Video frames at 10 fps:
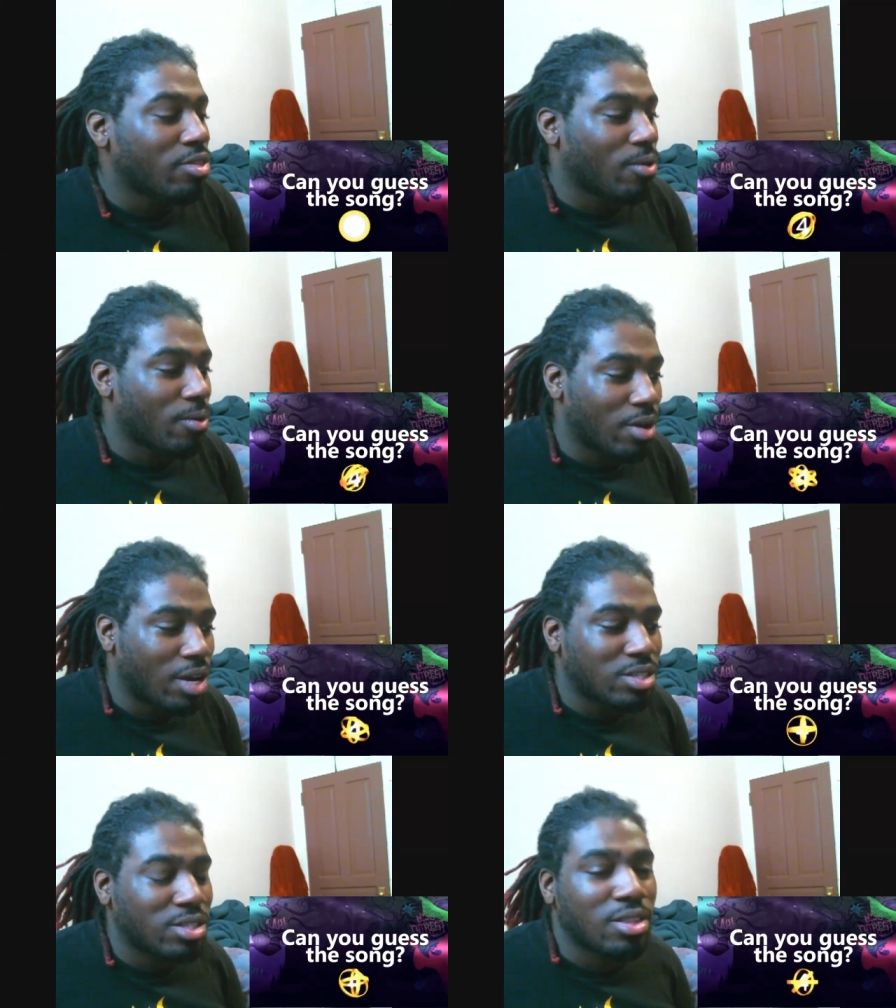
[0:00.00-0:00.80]
The
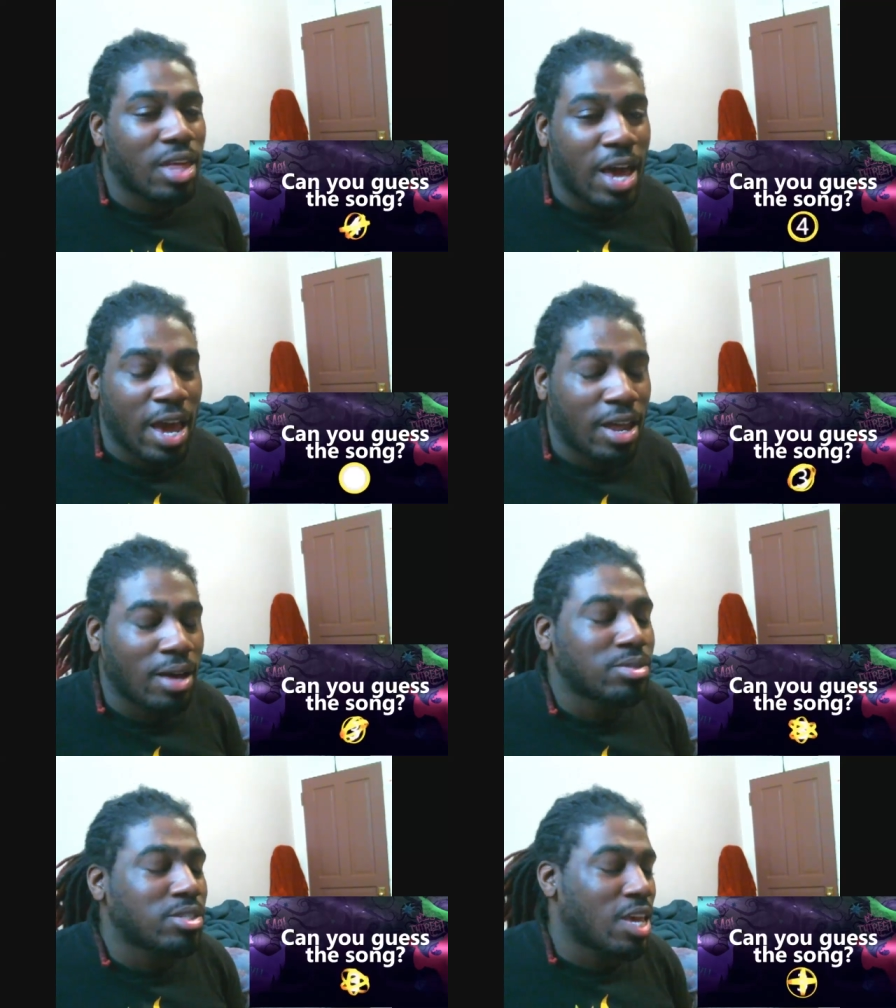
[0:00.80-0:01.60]
reason that
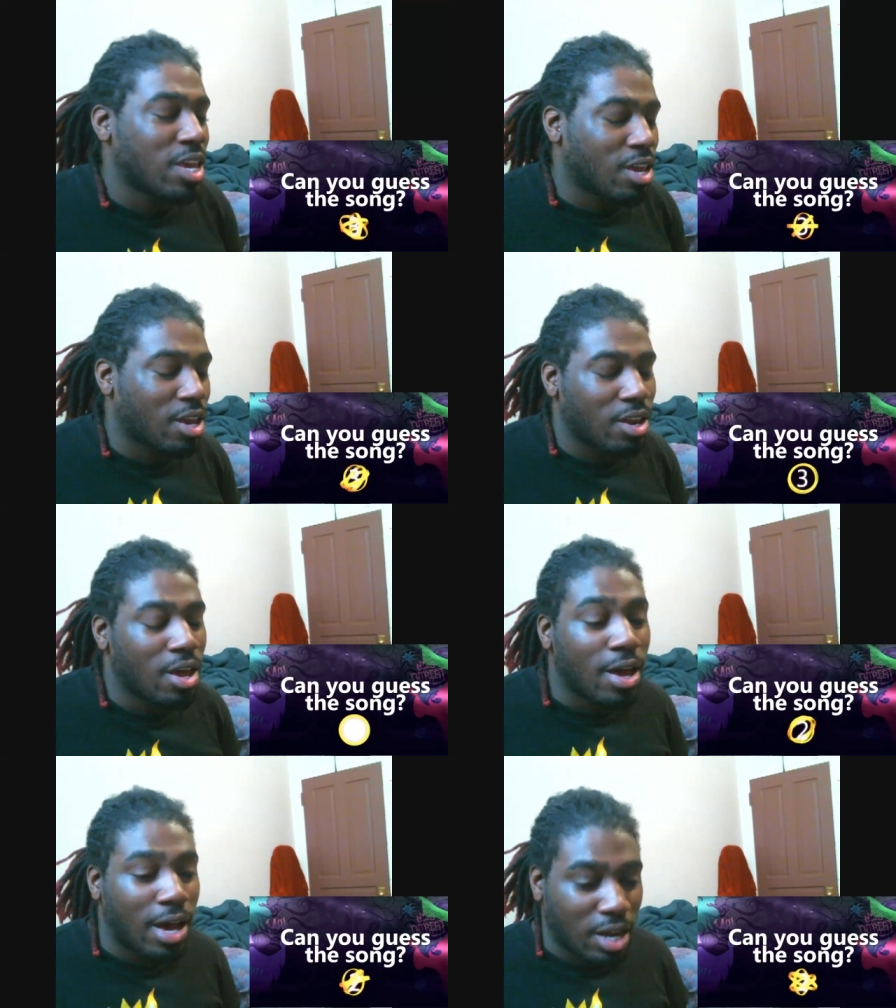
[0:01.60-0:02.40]
I'm singing,
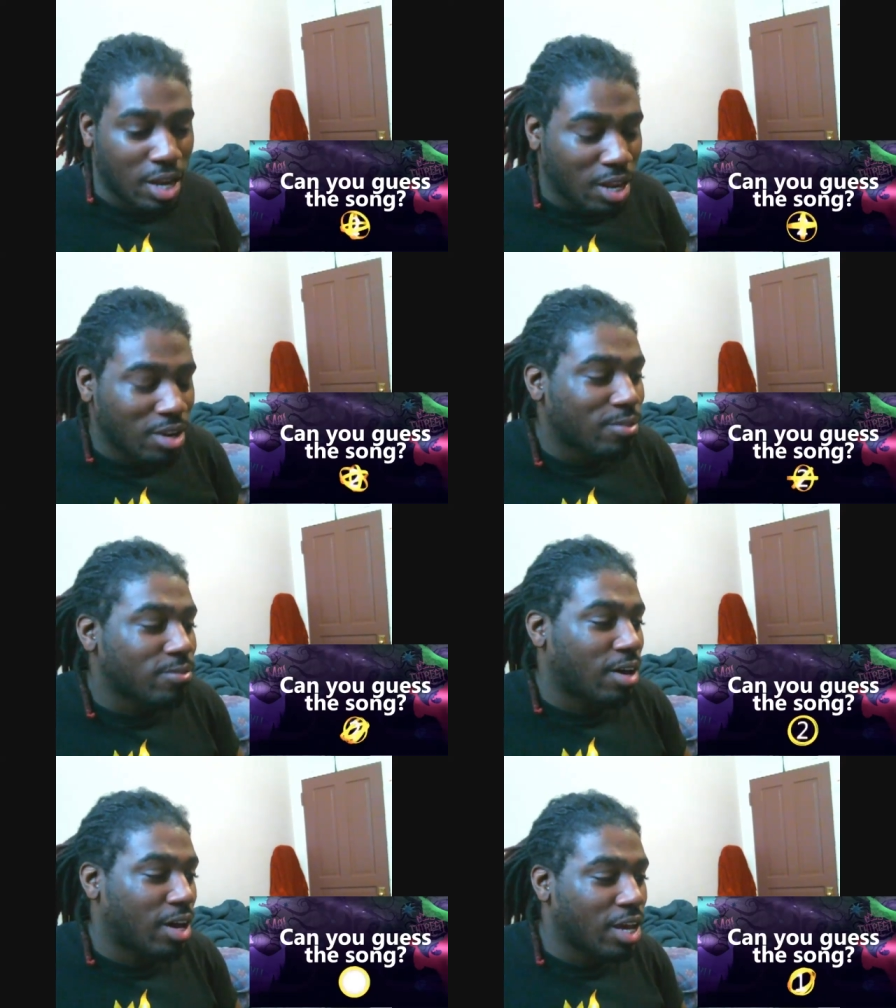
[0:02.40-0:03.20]
I need to
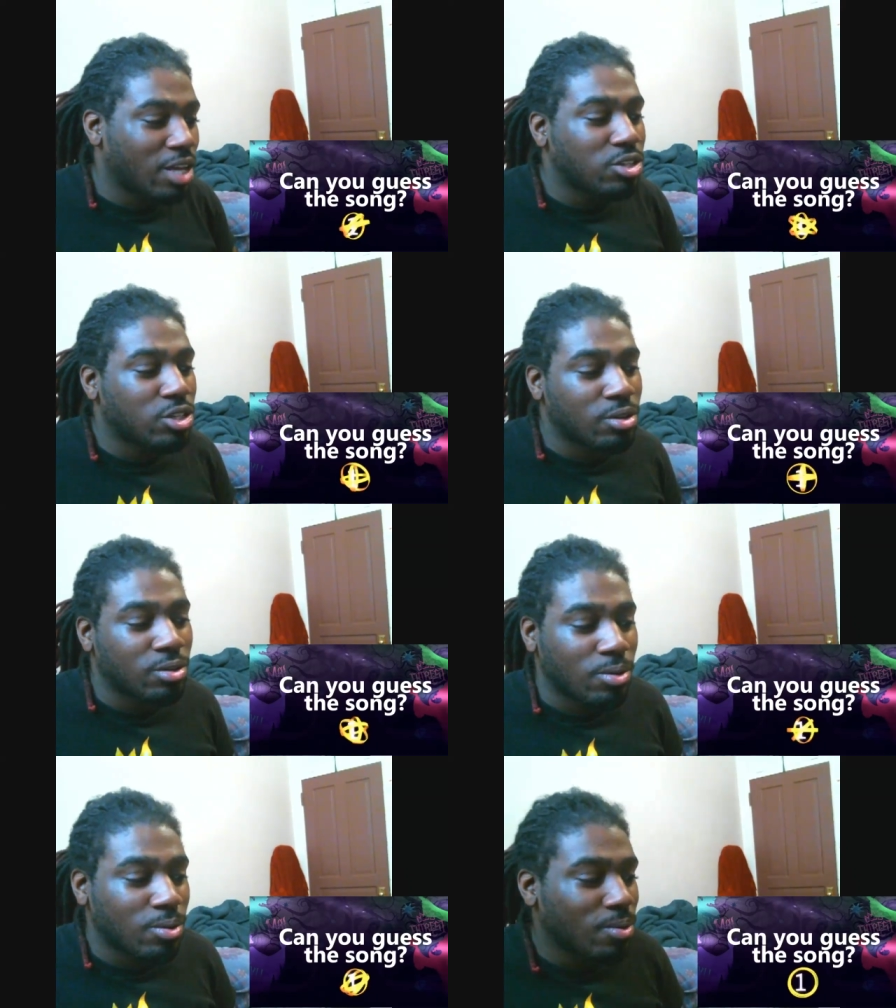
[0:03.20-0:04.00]
find
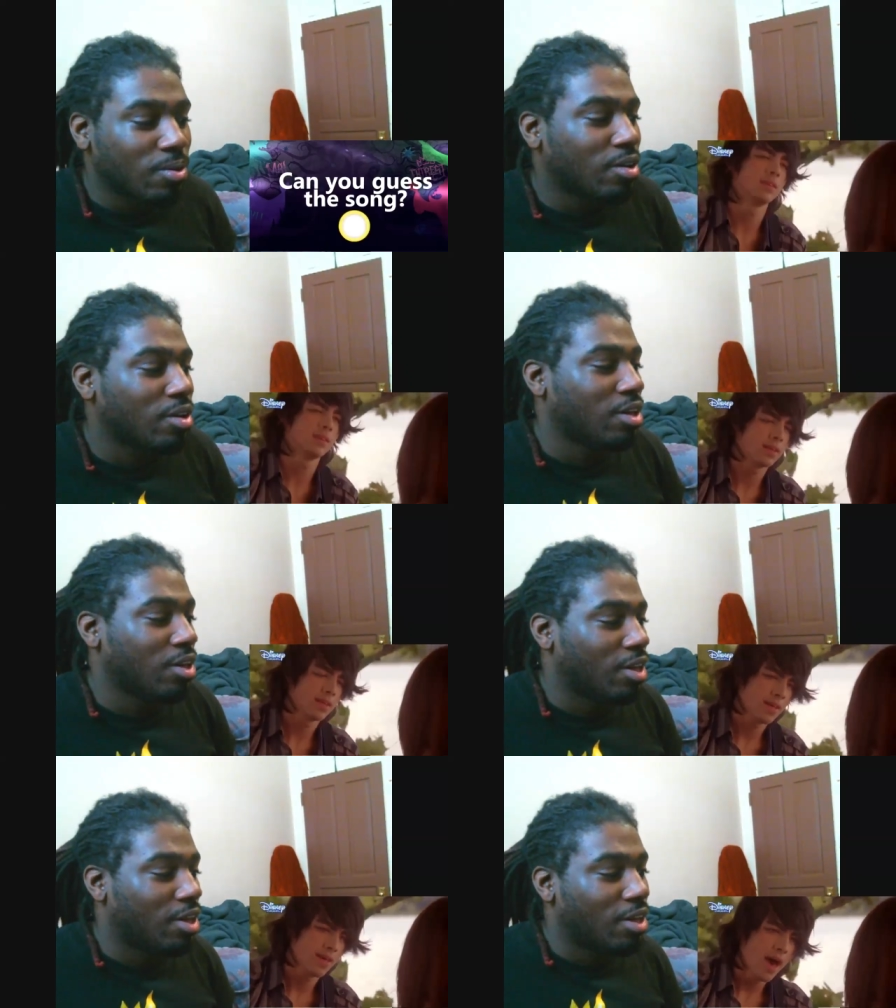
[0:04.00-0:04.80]
you
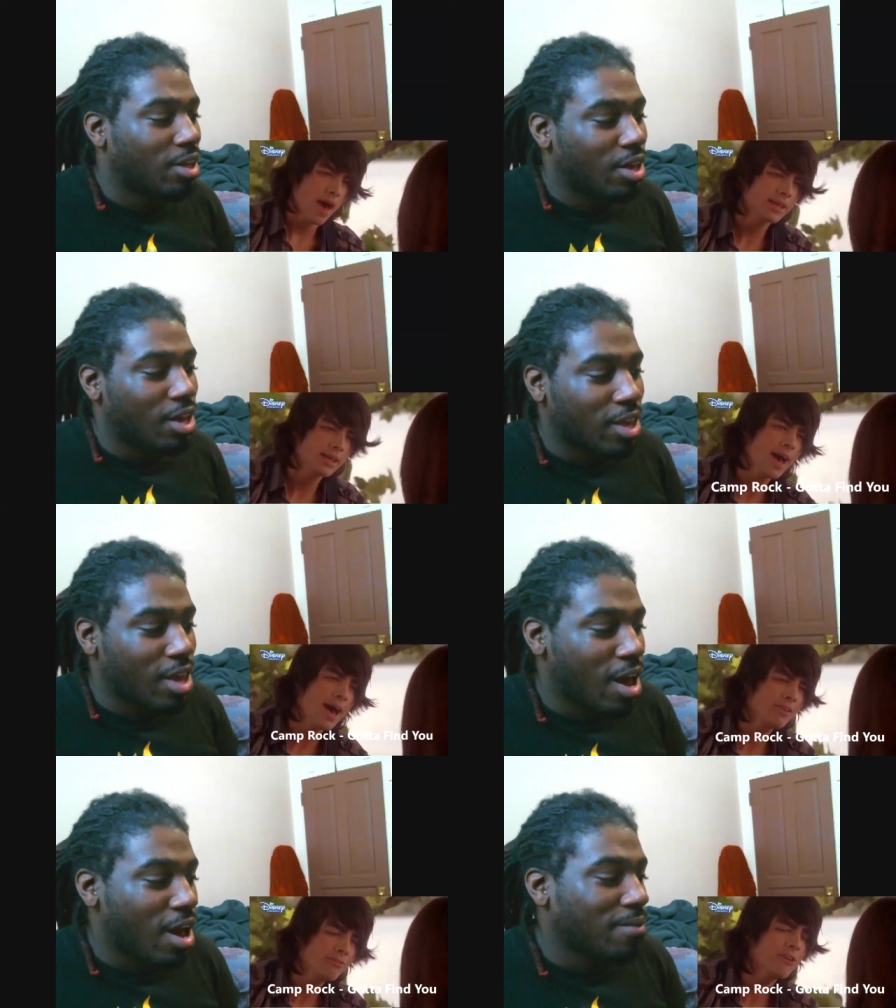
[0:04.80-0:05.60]

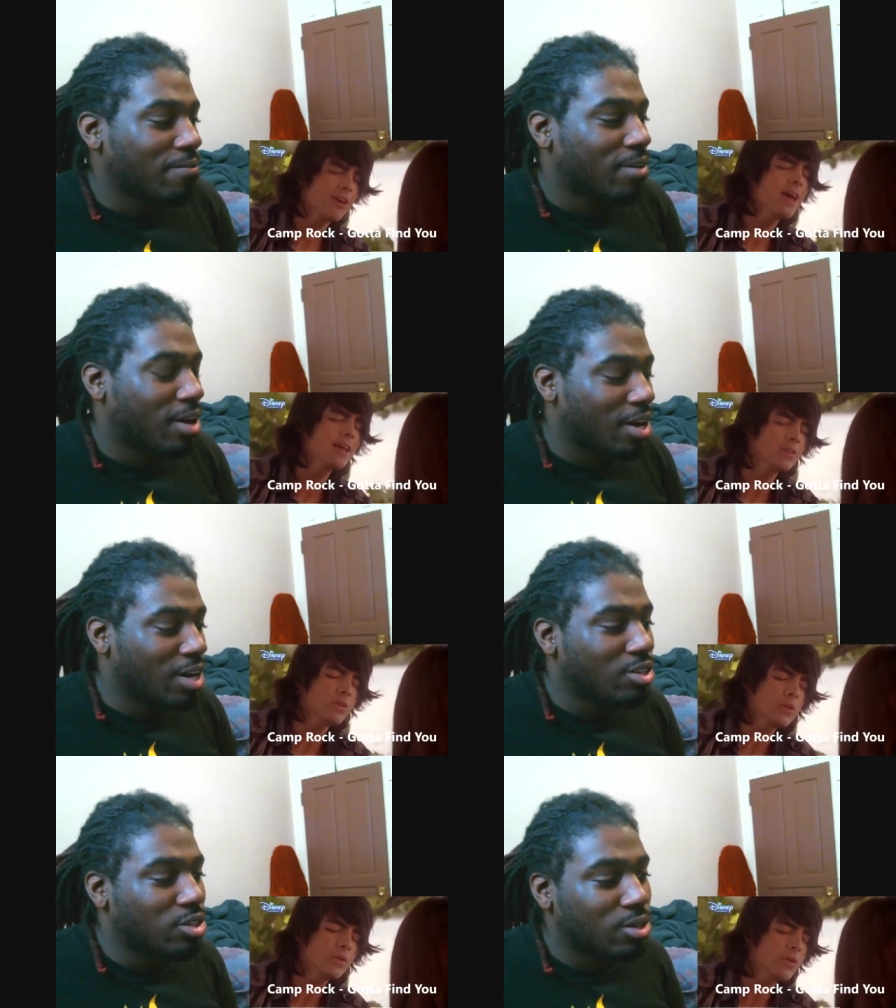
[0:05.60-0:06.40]
try to
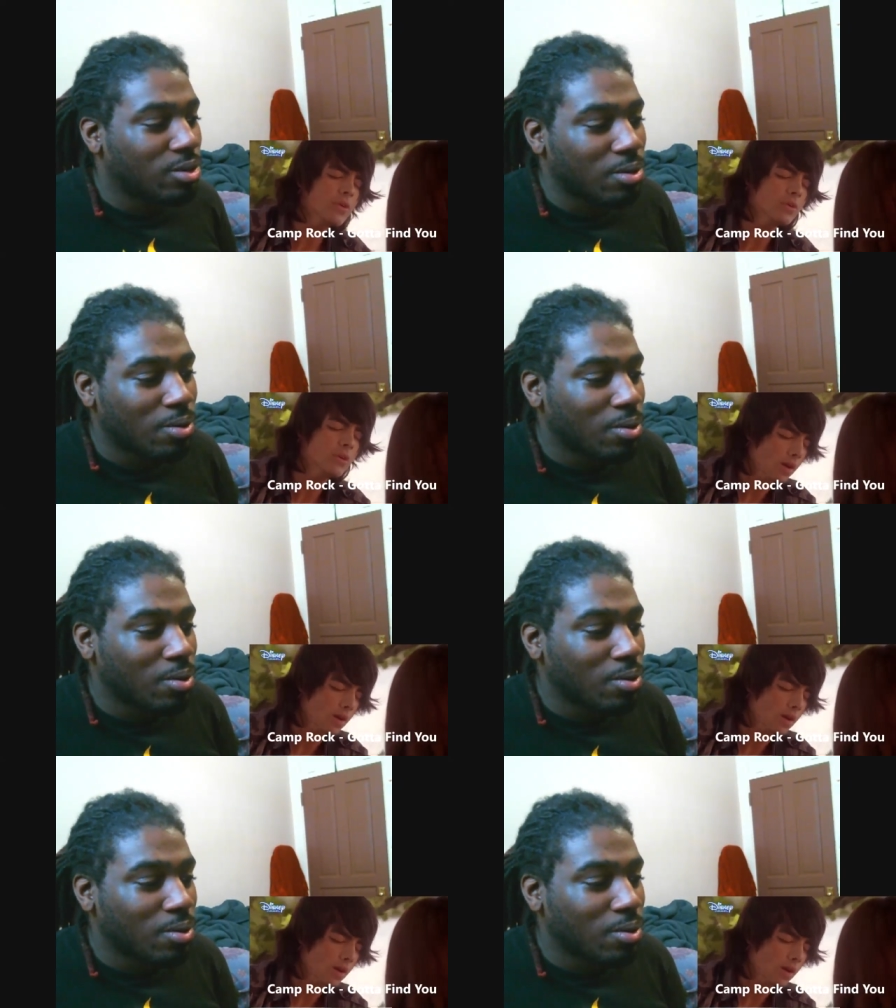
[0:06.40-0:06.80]
find you